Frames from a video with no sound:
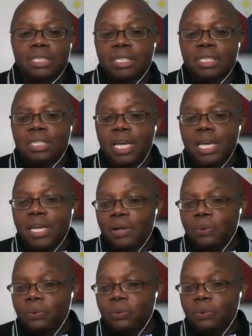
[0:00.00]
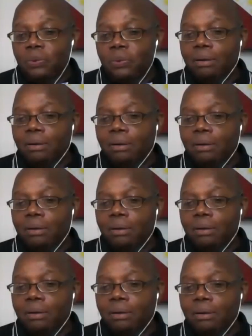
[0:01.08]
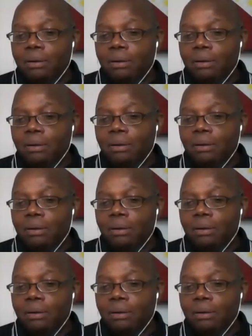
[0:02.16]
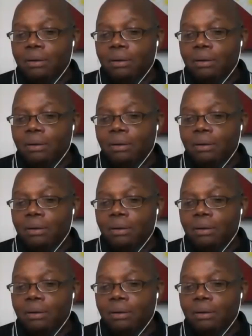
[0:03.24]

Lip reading: Today we're going to talk about lies.